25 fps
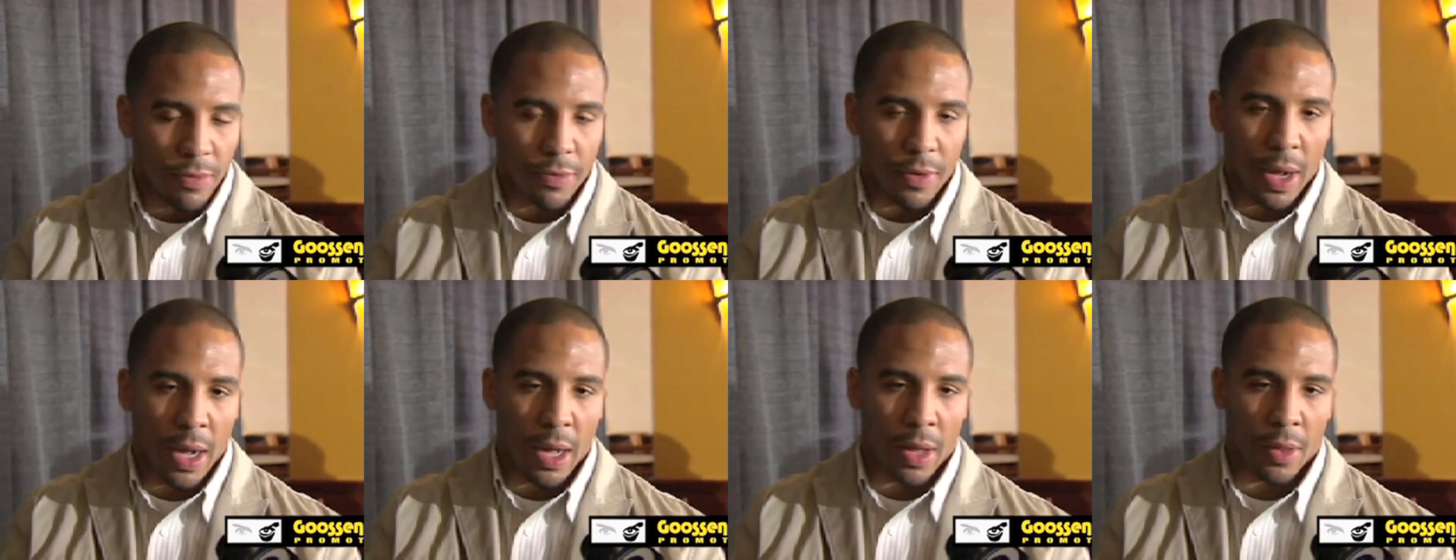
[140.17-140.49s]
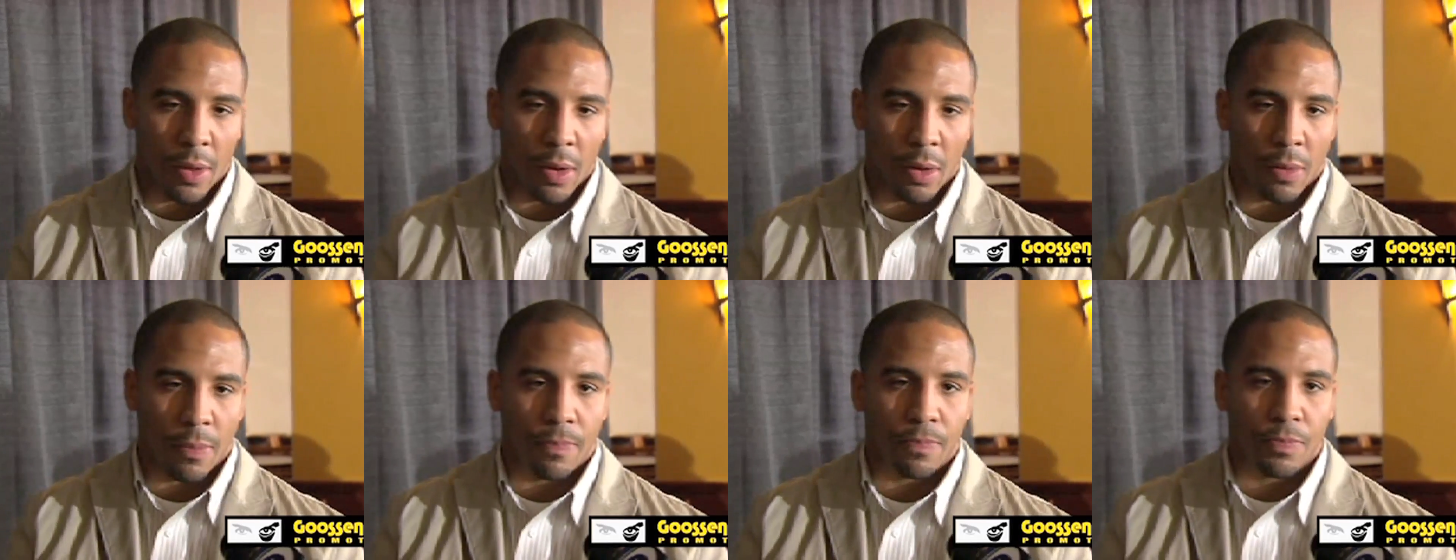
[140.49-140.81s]

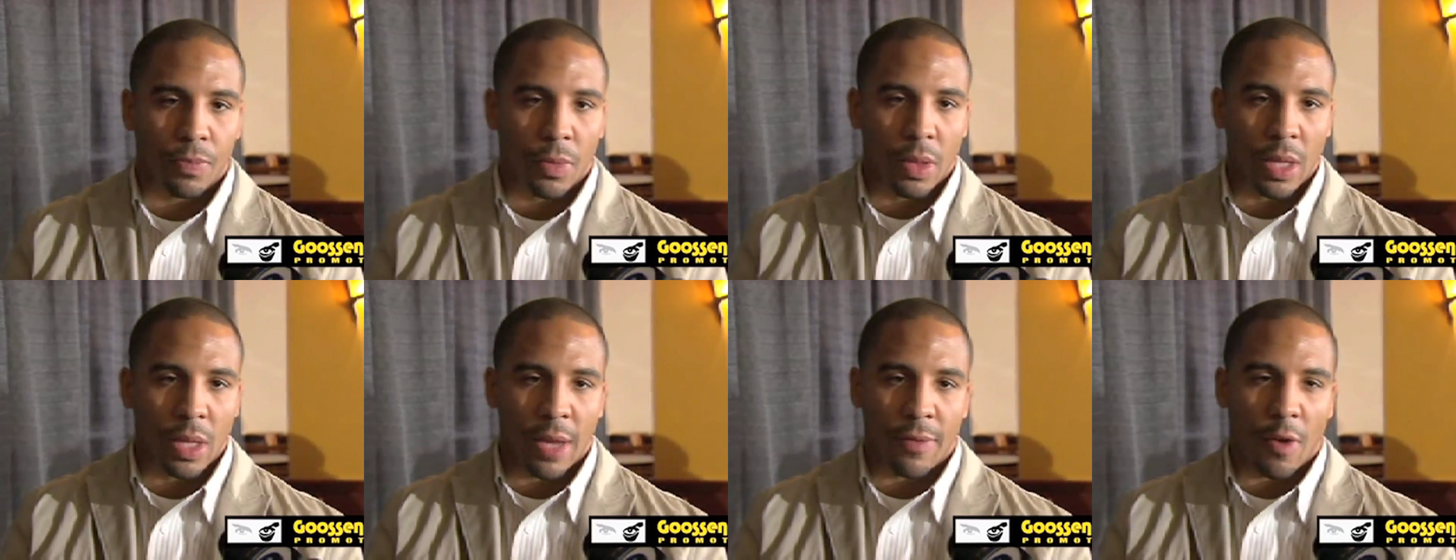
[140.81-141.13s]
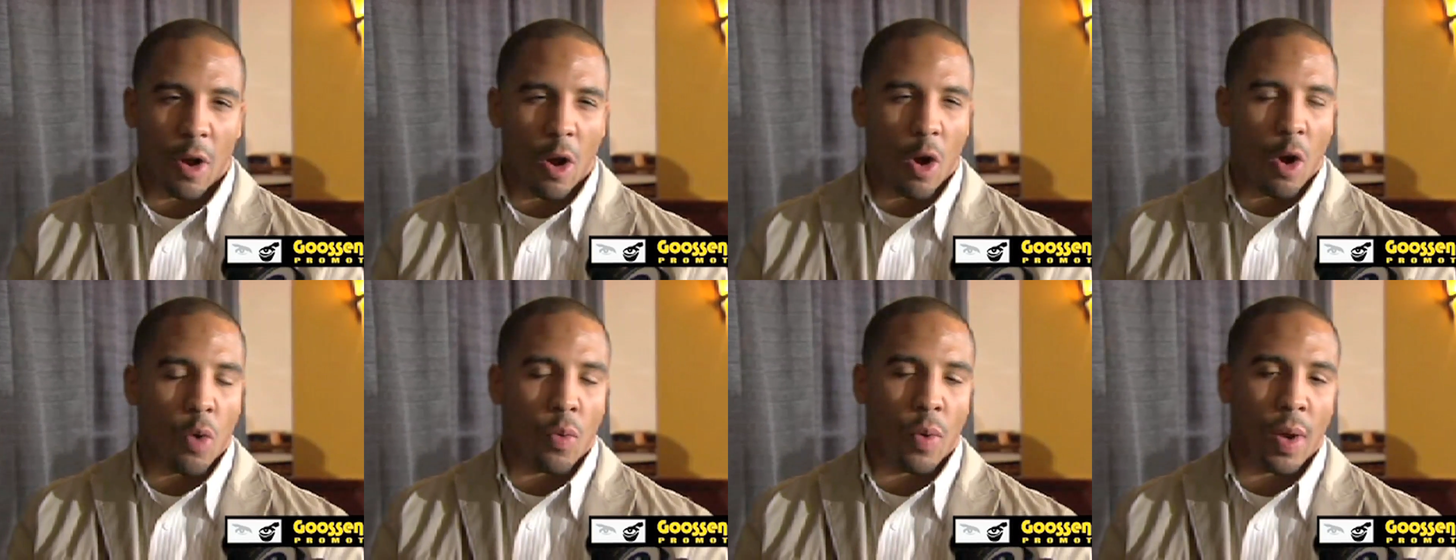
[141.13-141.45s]
father, they've
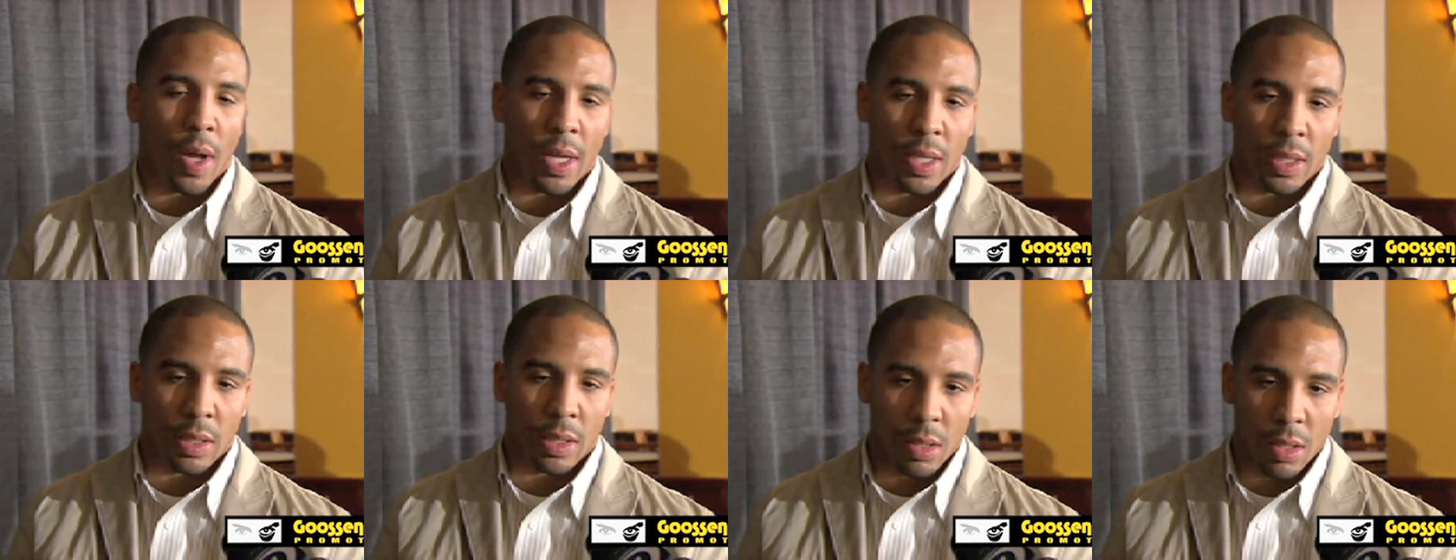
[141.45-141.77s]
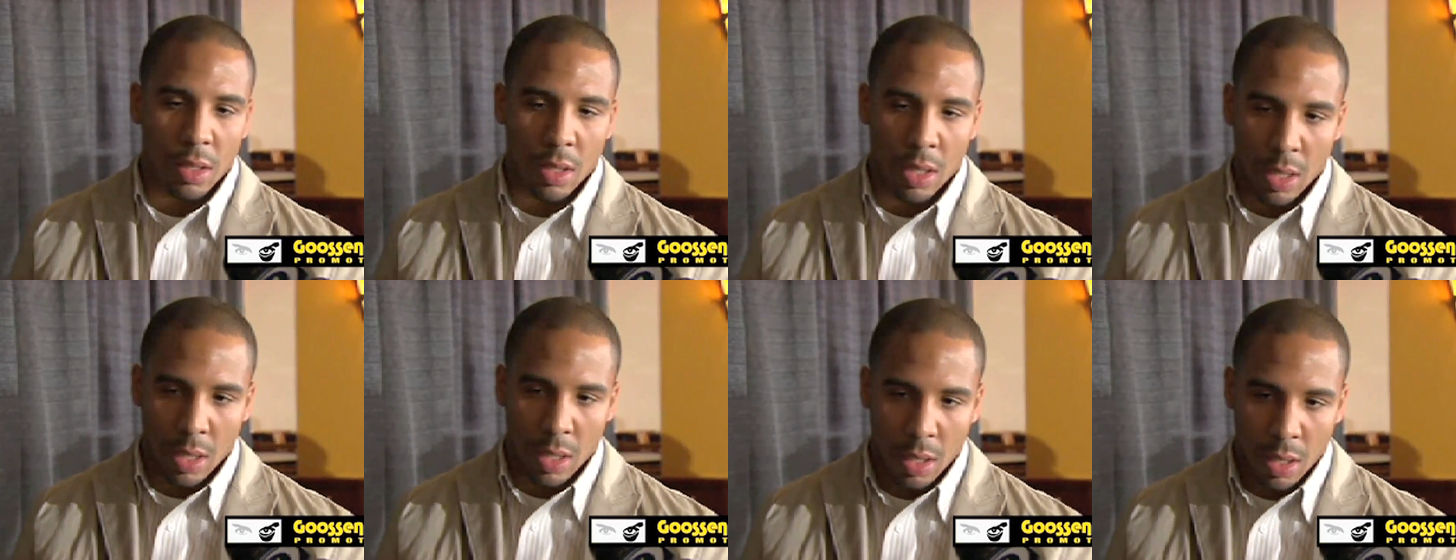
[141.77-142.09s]
always
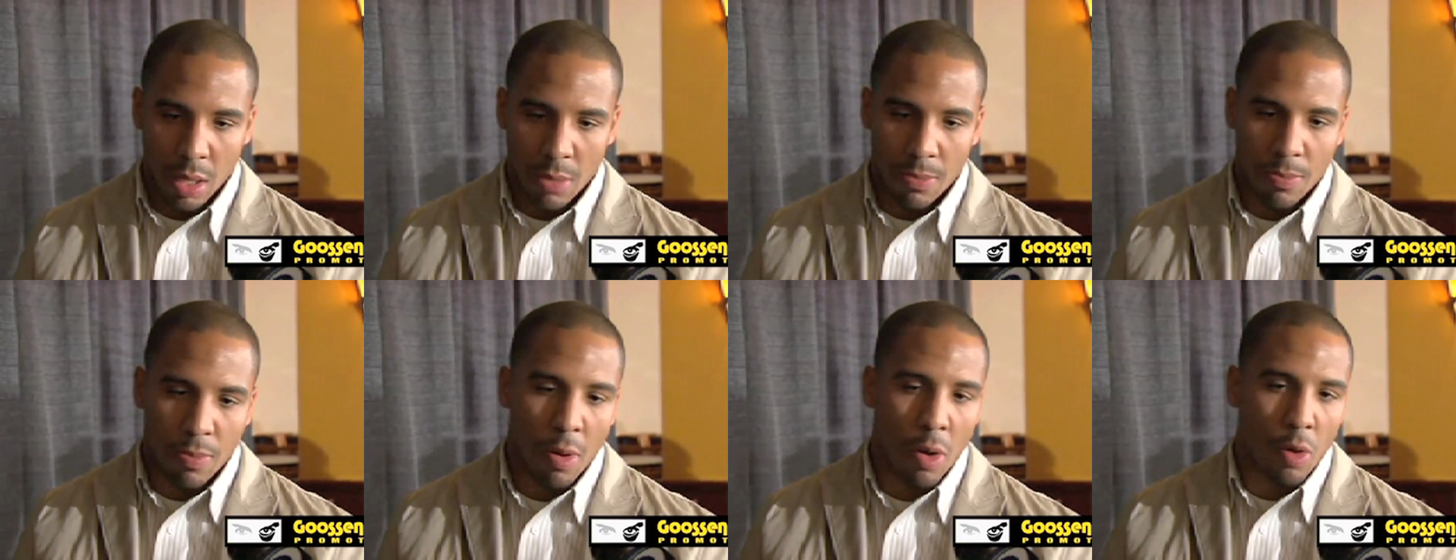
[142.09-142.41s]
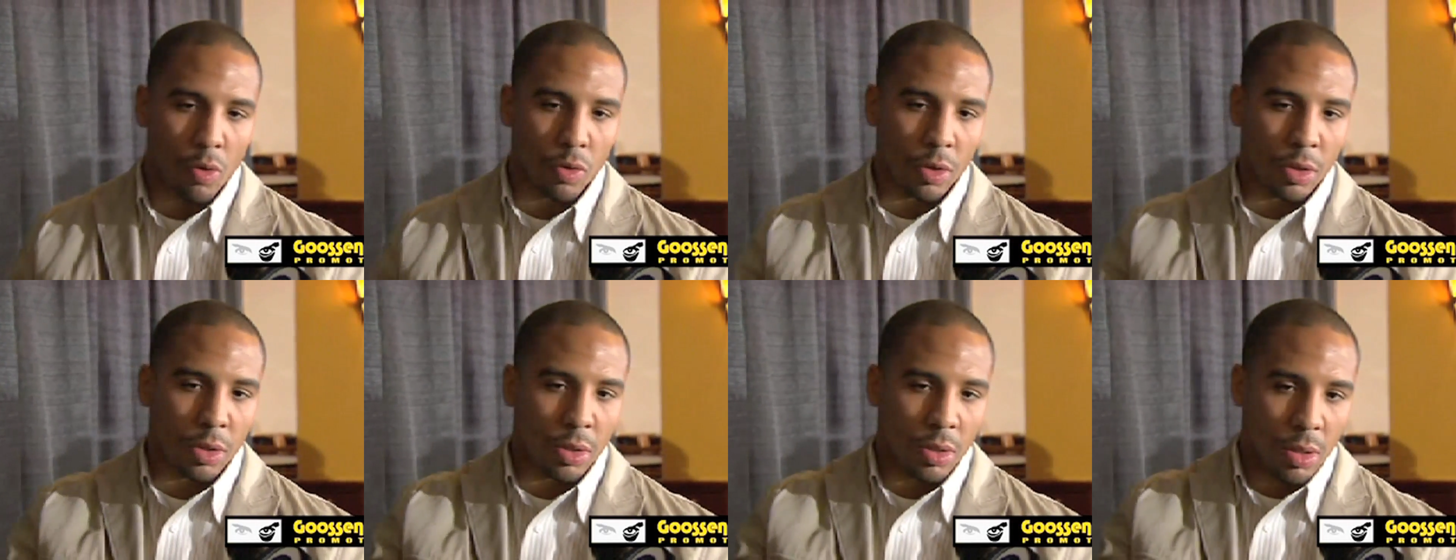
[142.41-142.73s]

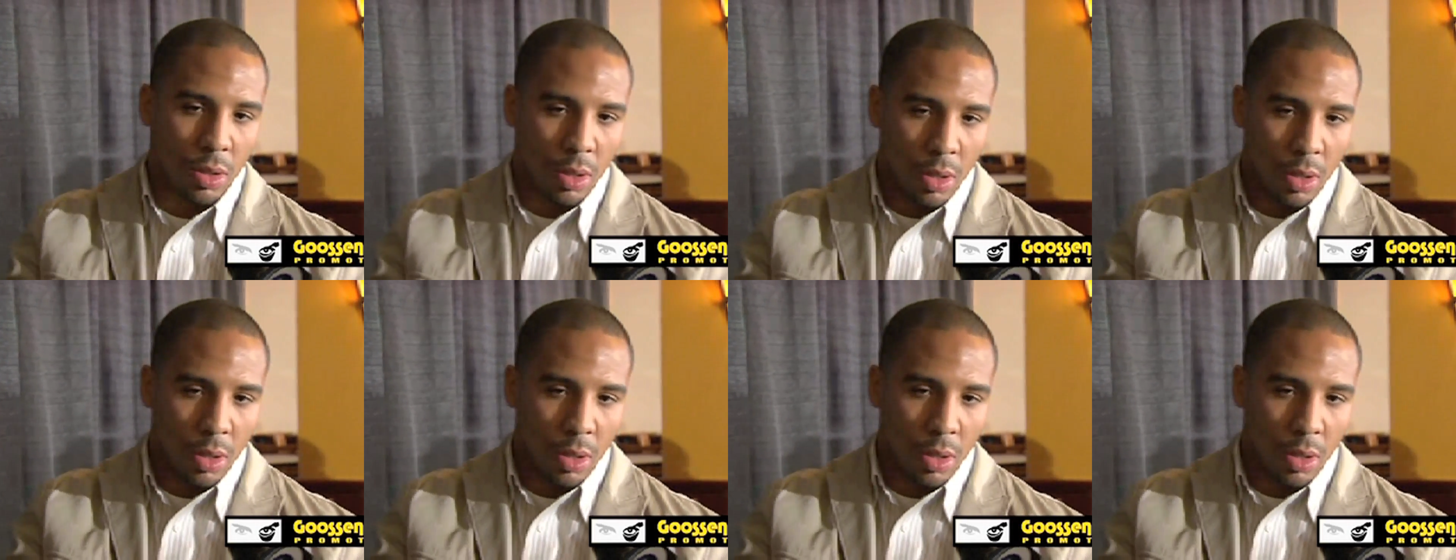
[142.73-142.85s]
approached,